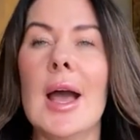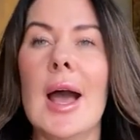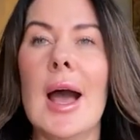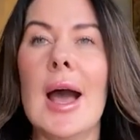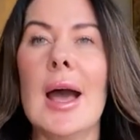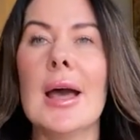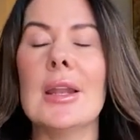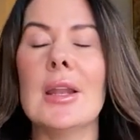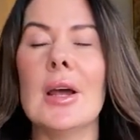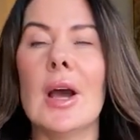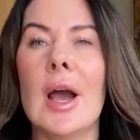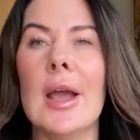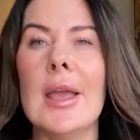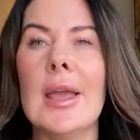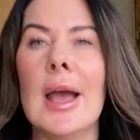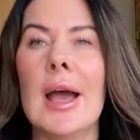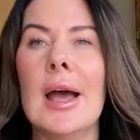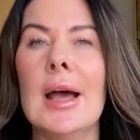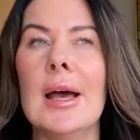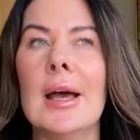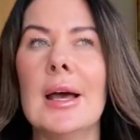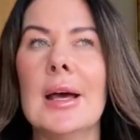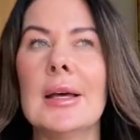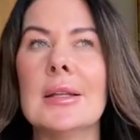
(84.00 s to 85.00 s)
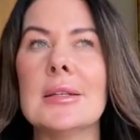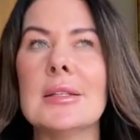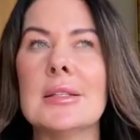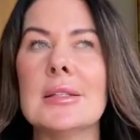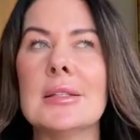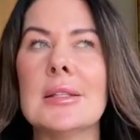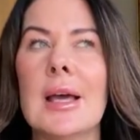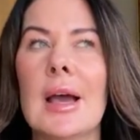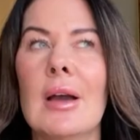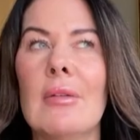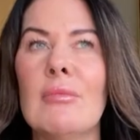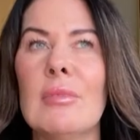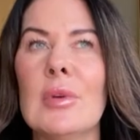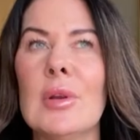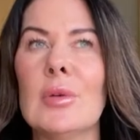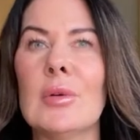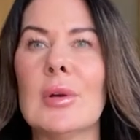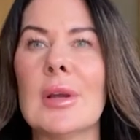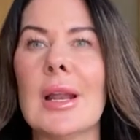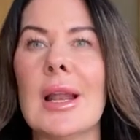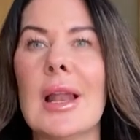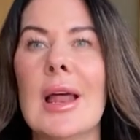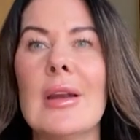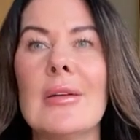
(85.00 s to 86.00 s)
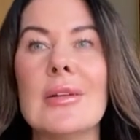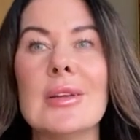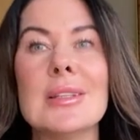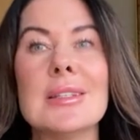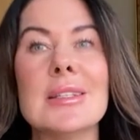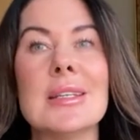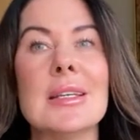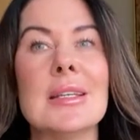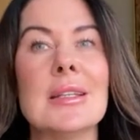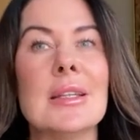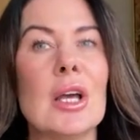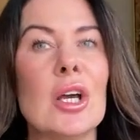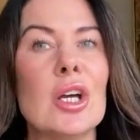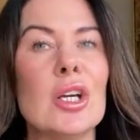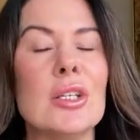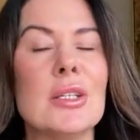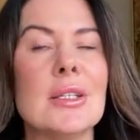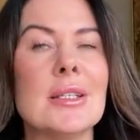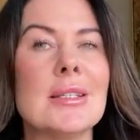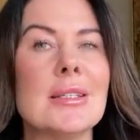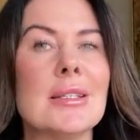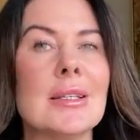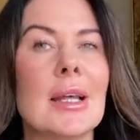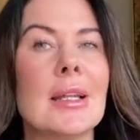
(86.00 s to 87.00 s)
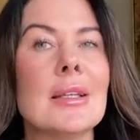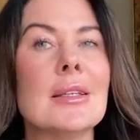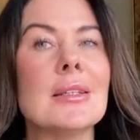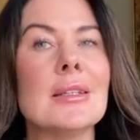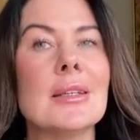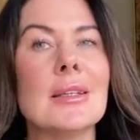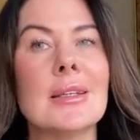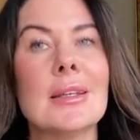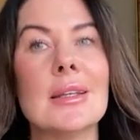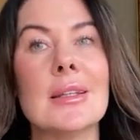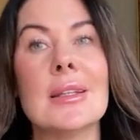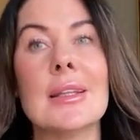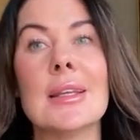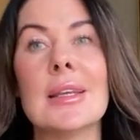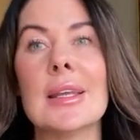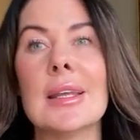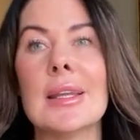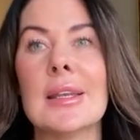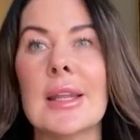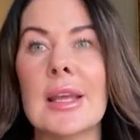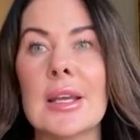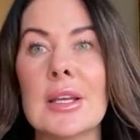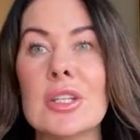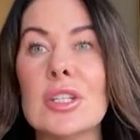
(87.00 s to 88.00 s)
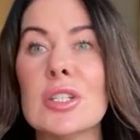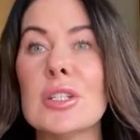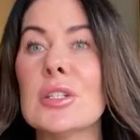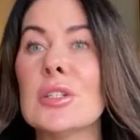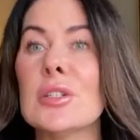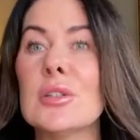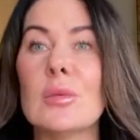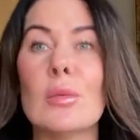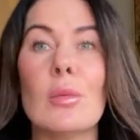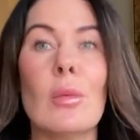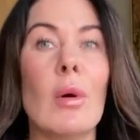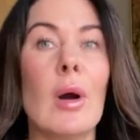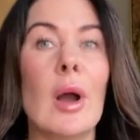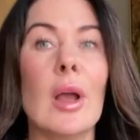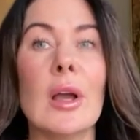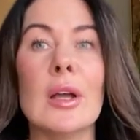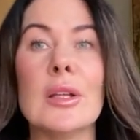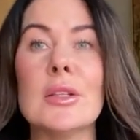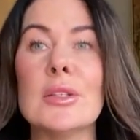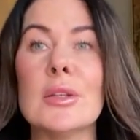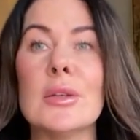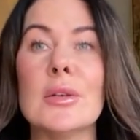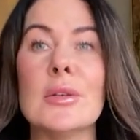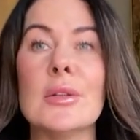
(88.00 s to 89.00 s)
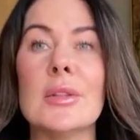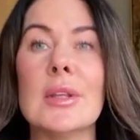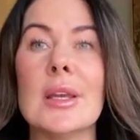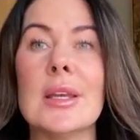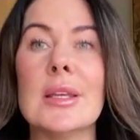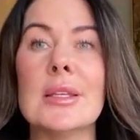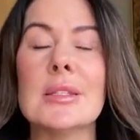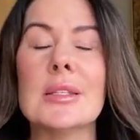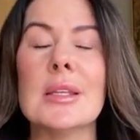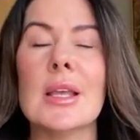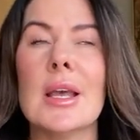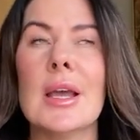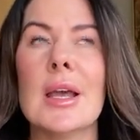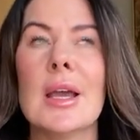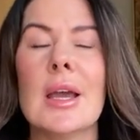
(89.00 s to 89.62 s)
and I had that real clarity and that understanding and the connection as to why I do this.